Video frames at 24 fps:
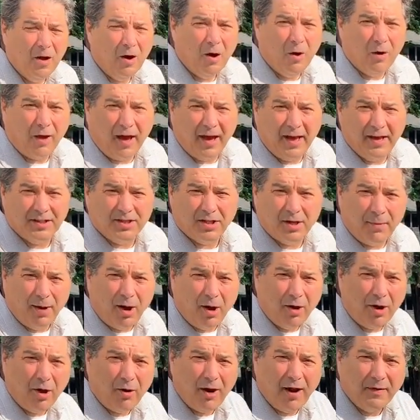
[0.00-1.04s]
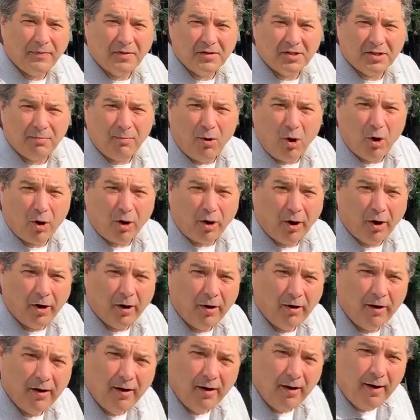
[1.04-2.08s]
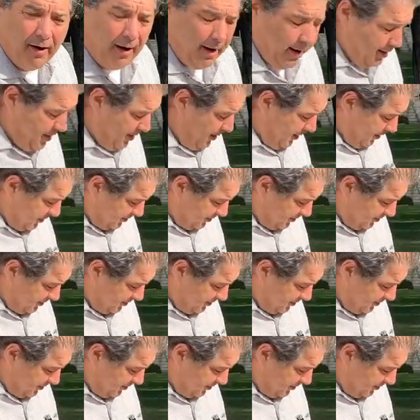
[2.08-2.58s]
Okay, so I'm out here at the smoker, and you can